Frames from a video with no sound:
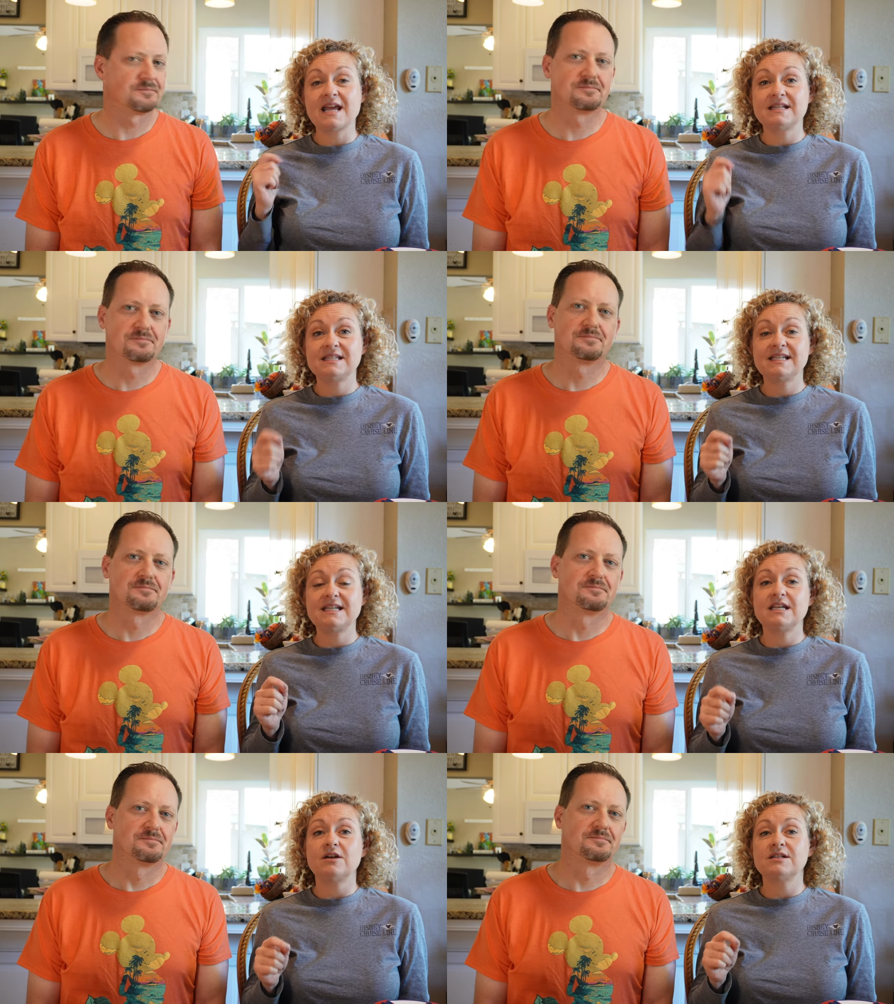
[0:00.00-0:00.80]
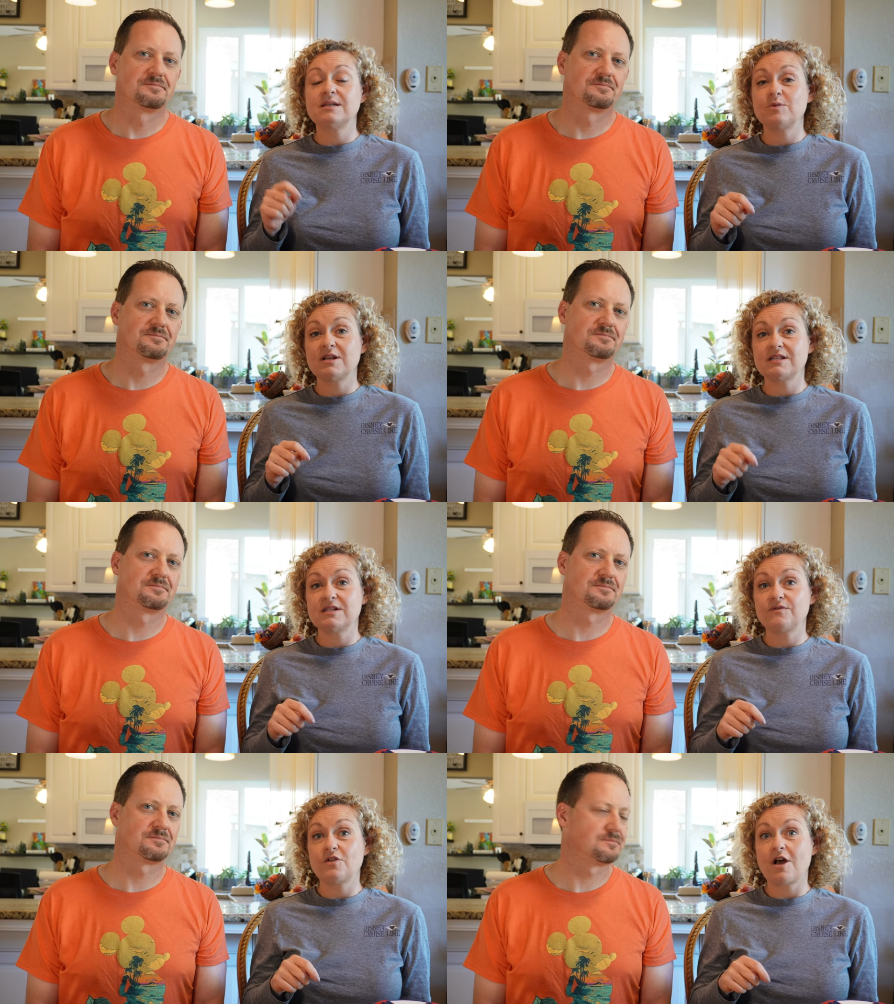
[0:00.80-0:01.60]
Speaker 1: had seen it on someone
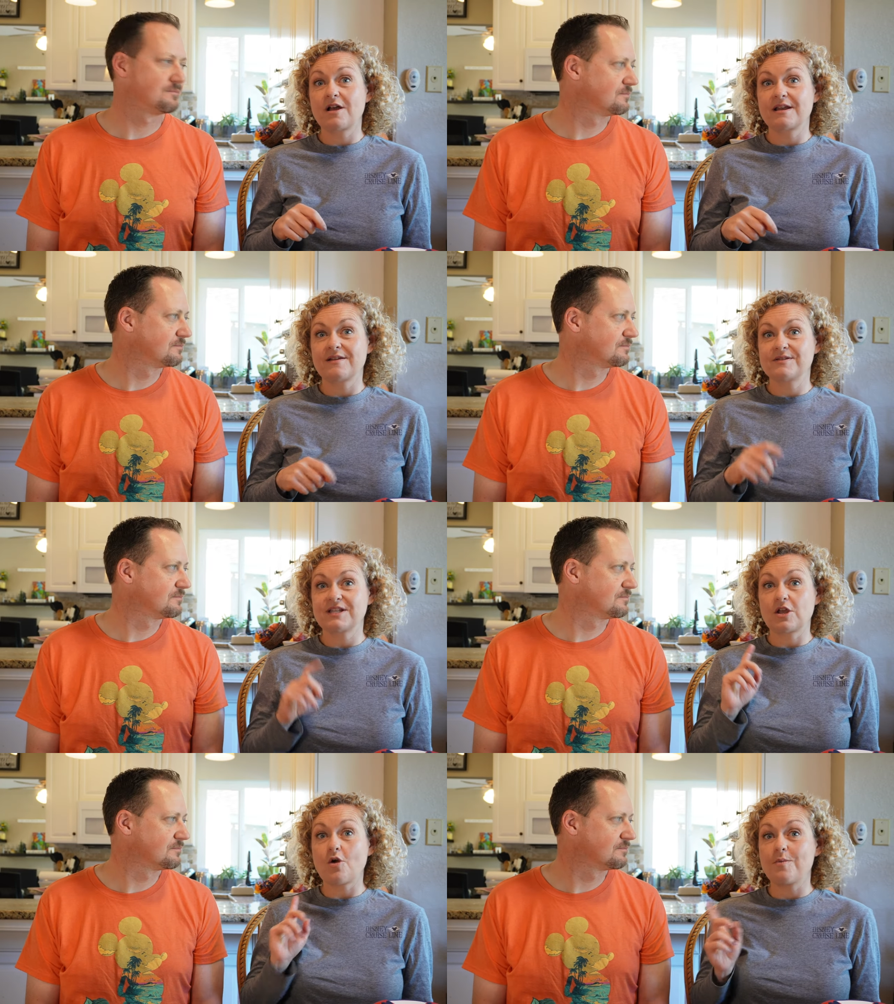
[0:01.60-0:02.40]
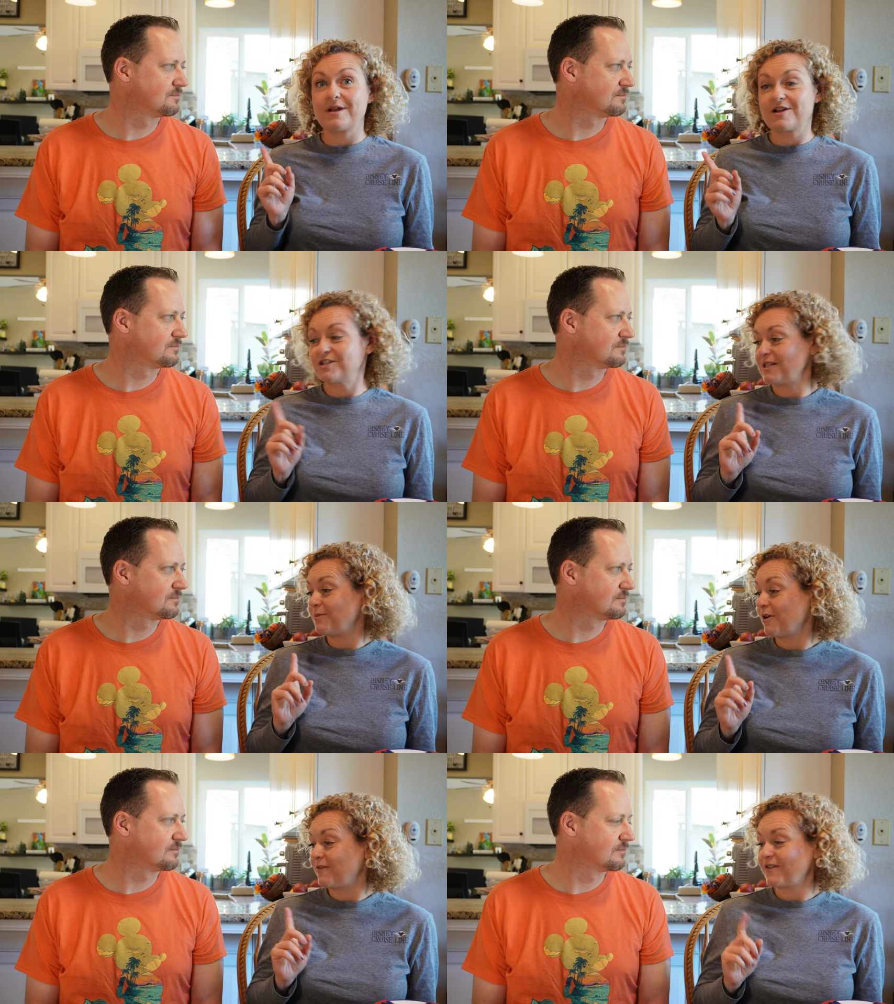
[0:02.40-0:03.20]
else's vlog, and I was like, oh my gosh,
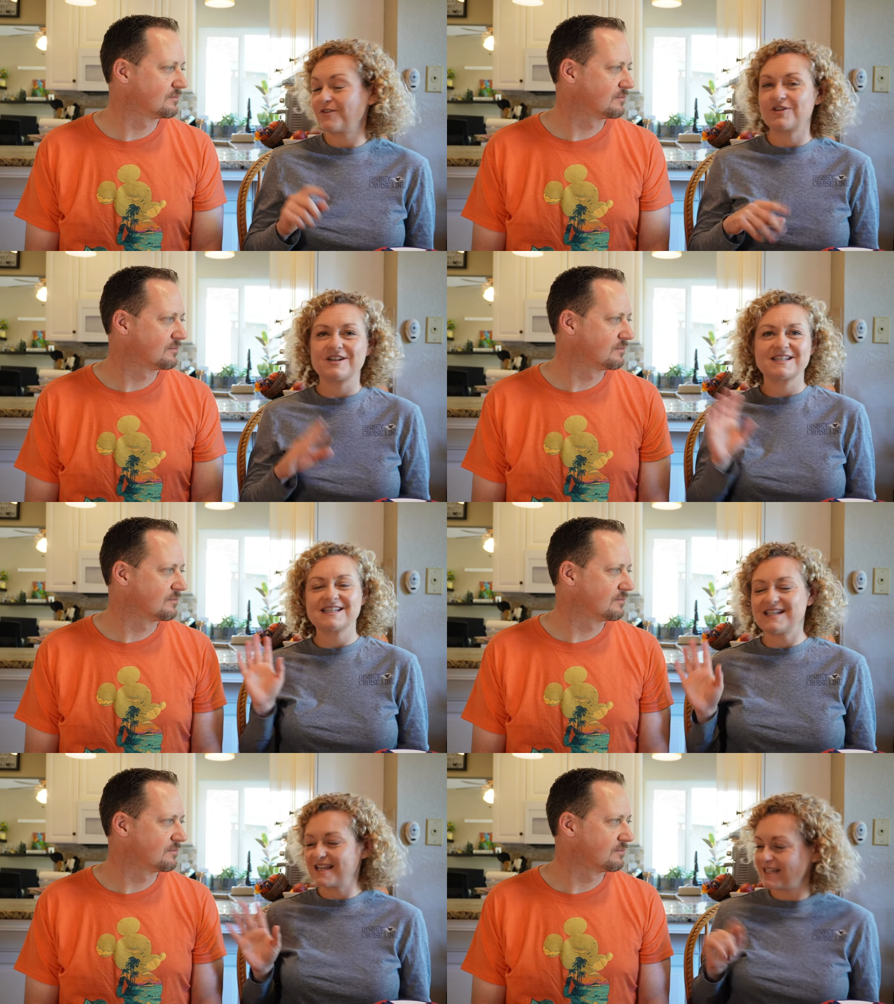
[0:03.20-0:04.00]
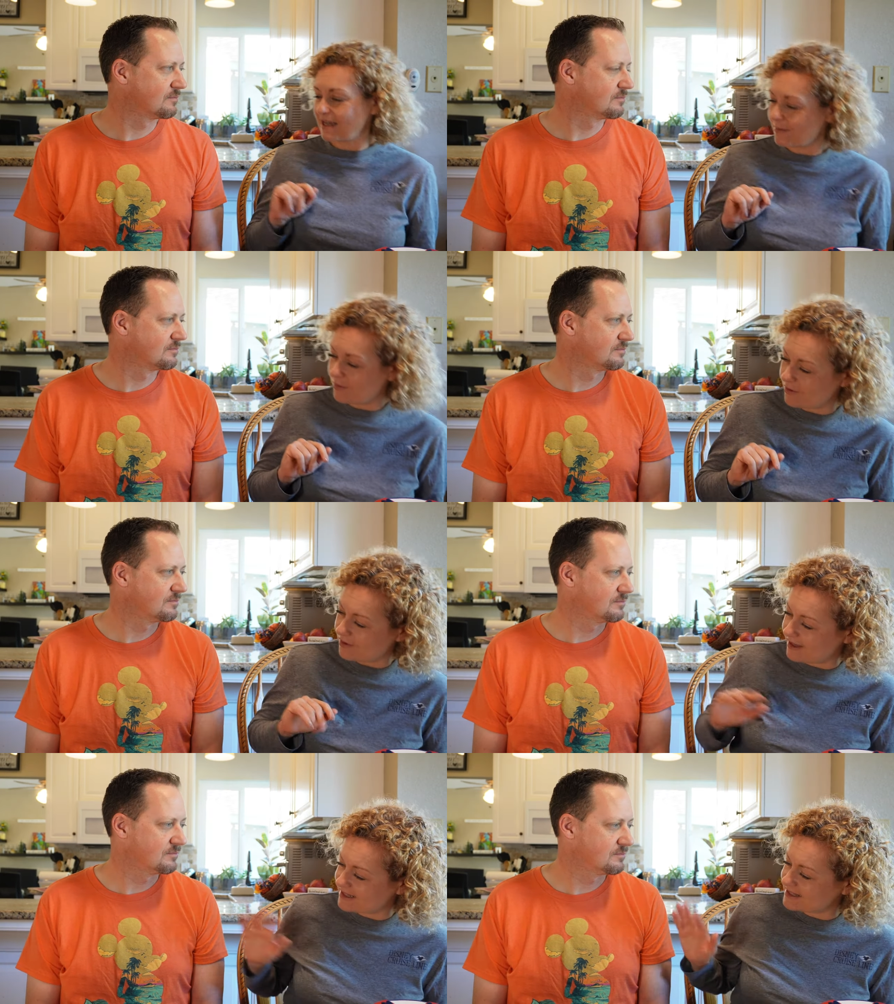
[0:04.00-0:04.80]
that's perfect for Chris, because he has a
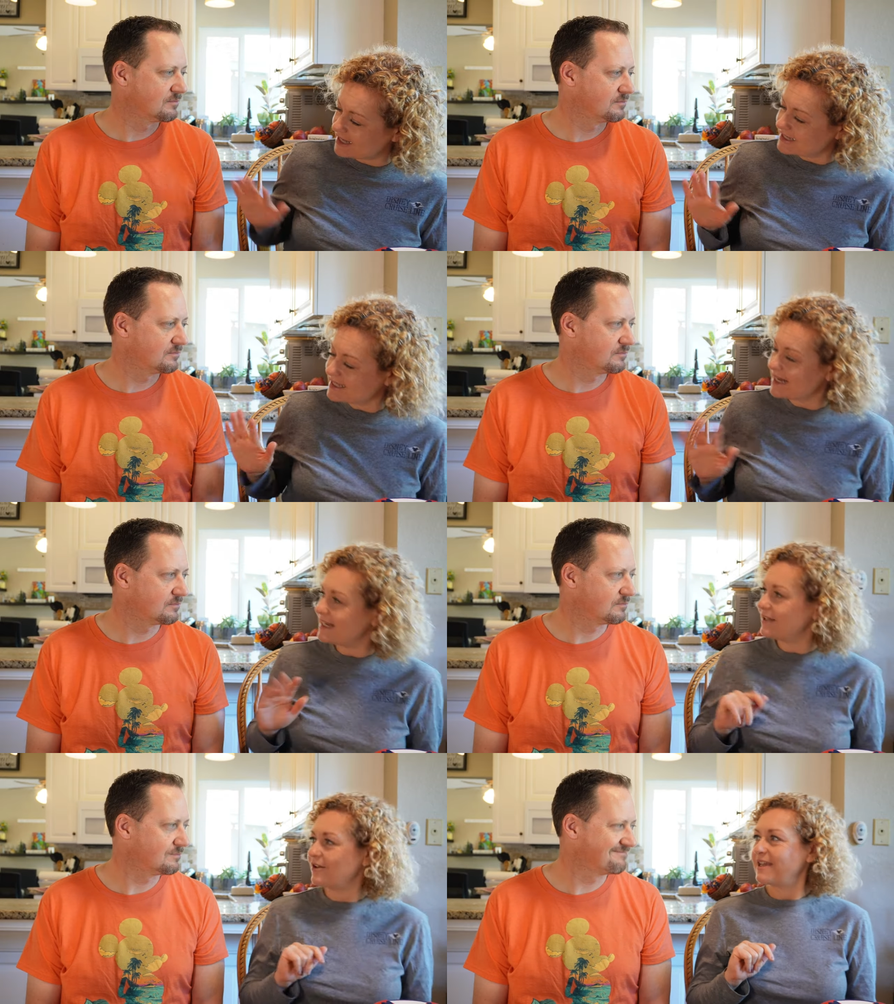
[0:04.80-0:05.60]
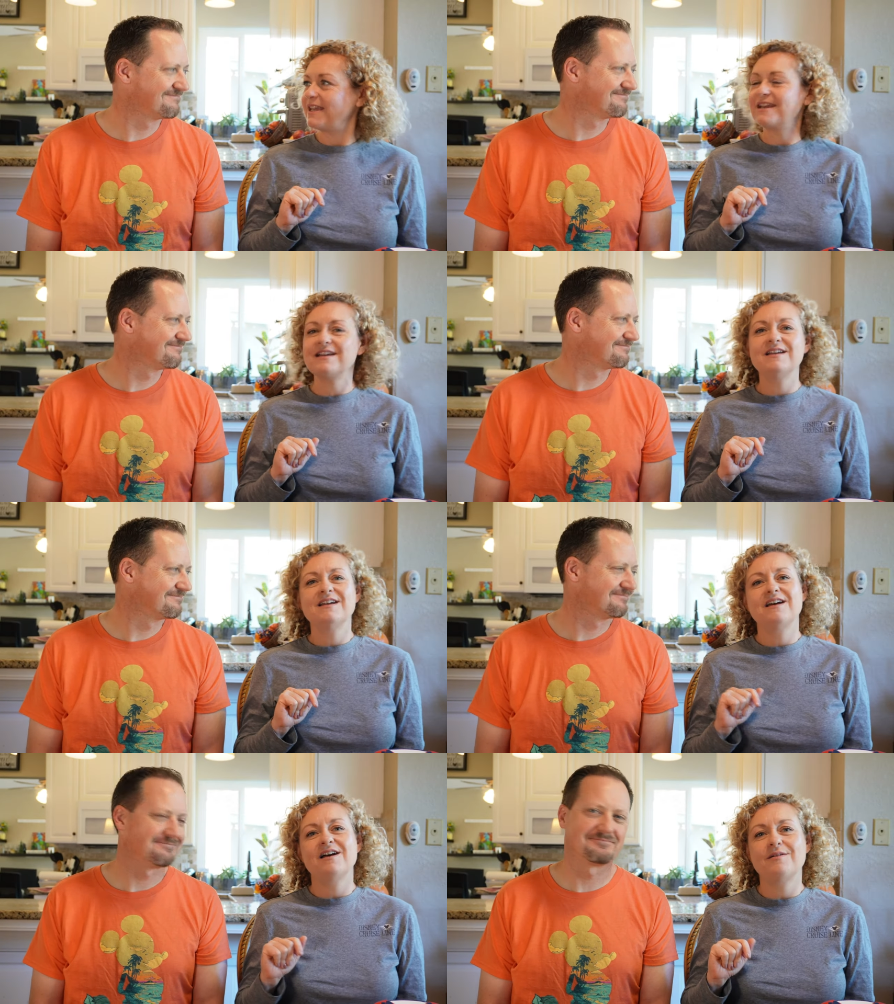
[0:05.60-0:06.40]
couple like sunset-y looking
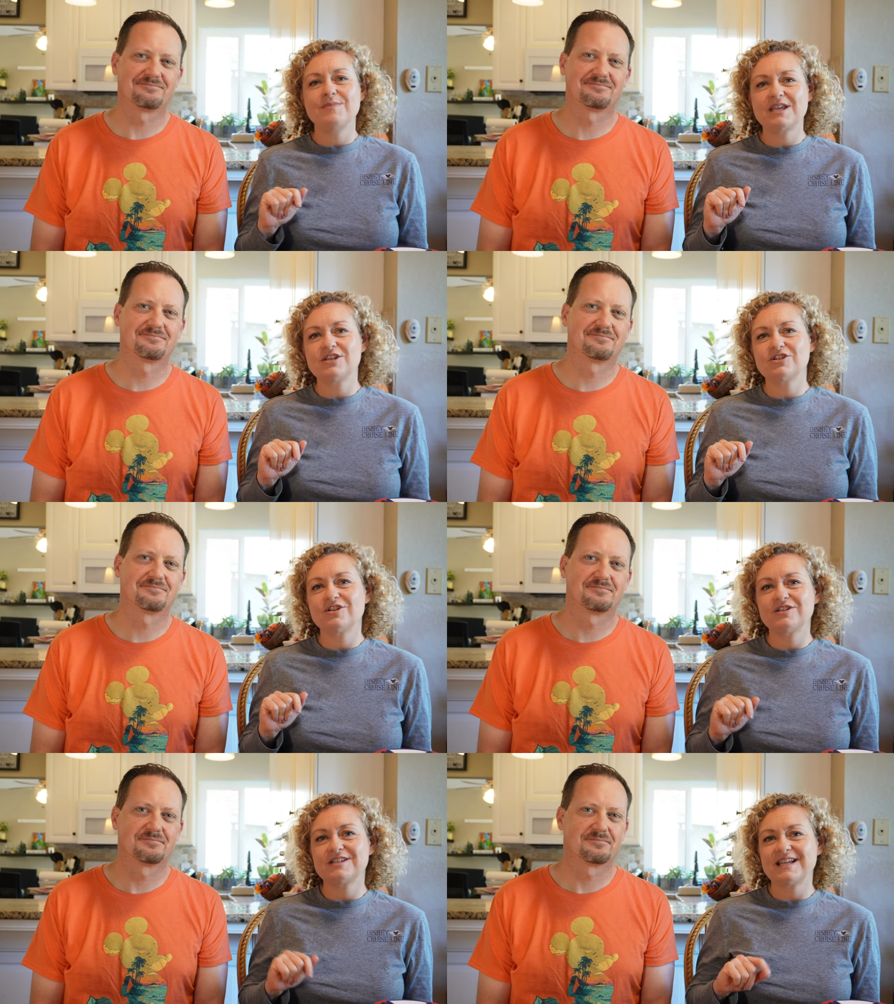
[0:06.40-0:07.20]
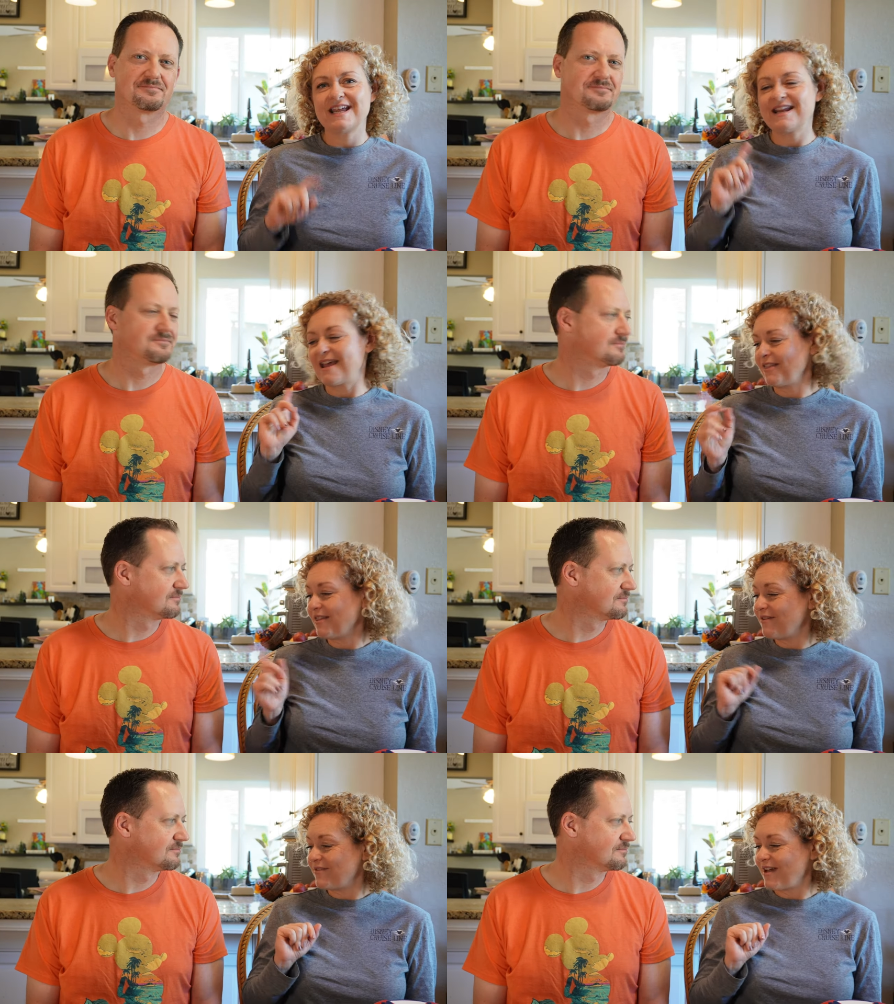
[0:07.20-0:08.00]
uh, Mickey shirts, and I
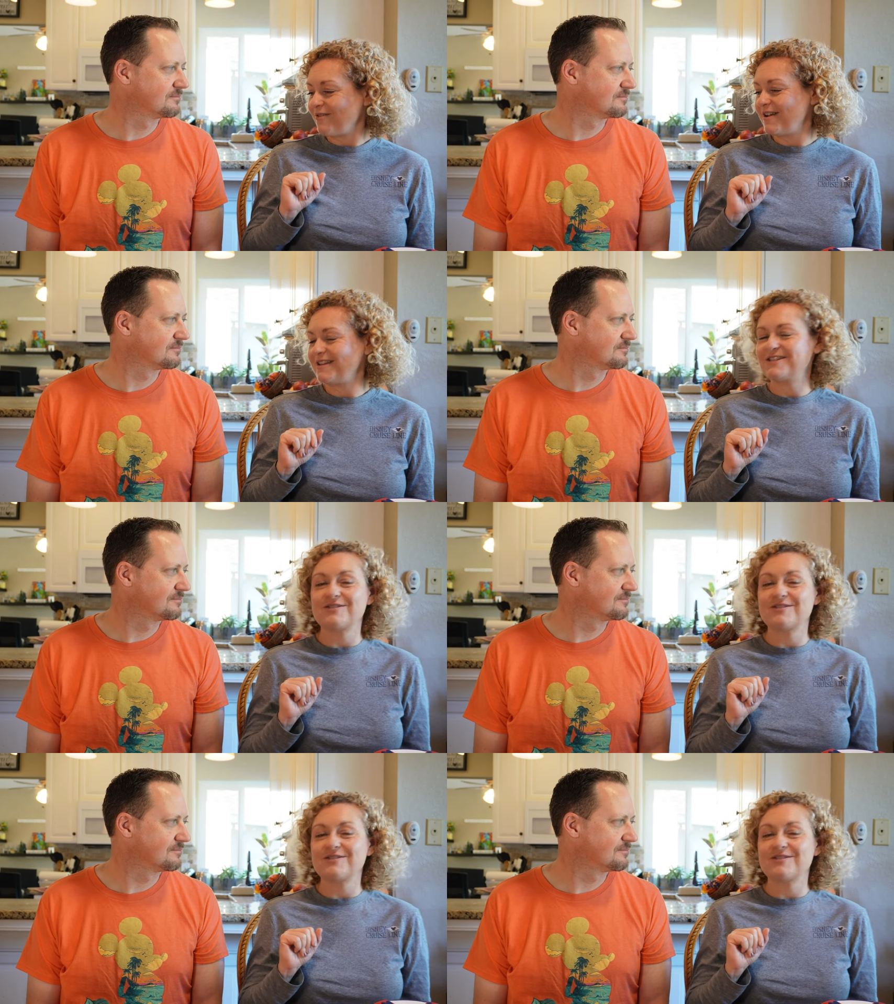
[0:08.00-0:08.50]
love that one.